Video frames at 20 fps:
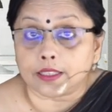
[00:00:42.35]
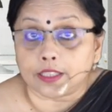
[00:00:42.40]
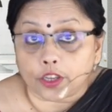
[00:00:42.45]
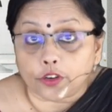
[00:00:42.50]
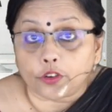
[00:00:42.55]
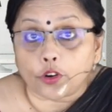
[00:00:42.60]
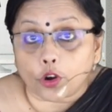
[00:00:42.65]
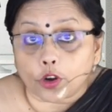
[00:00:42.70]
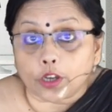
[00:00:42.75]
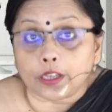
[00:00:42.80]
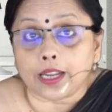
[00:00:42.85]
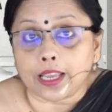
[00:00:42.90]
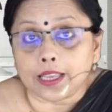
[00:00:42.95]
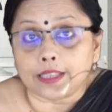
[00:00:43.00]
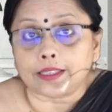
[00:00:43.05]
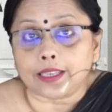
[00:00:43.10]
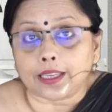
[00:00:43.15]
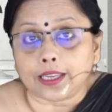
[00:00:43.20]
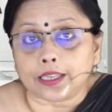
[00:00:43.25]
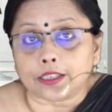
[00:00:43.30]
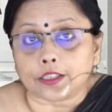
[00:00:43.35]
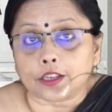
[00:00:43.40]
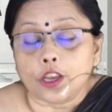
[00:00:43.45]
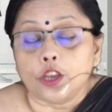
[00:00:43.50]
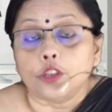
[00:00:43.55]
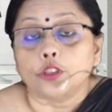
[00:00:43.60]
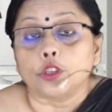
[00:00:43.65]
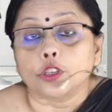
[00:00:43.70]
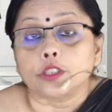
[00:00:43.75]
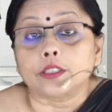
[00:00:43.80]
They're organizing it,
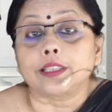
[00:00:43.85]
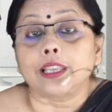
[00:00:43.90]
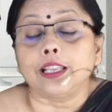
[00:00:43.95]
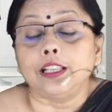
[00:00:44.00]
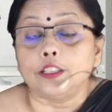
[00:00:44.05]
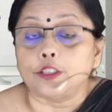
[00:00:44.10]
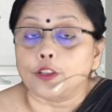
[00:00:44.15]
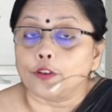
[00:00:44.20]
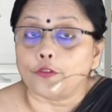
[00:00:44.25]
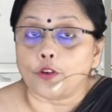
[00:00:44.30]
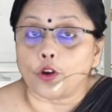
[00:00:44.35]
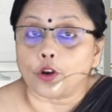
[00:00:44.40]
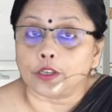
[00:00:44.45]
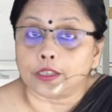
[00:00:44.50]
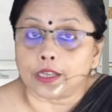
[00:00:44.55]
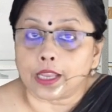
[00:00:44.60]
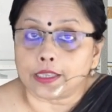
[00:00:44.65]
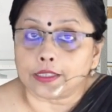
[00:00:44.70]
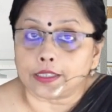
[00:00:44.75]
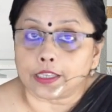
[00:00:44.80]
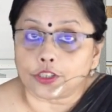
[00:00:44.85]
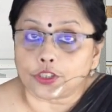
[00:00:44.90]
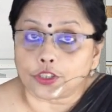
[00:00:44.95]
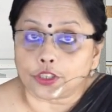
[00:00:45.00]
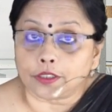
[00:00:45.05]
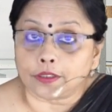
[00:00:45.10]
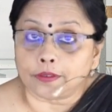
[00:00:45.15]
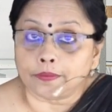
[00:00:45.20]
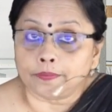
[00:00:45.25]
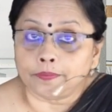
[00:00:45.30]
the skills of
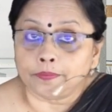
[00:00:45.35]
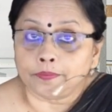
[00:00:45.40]
organization.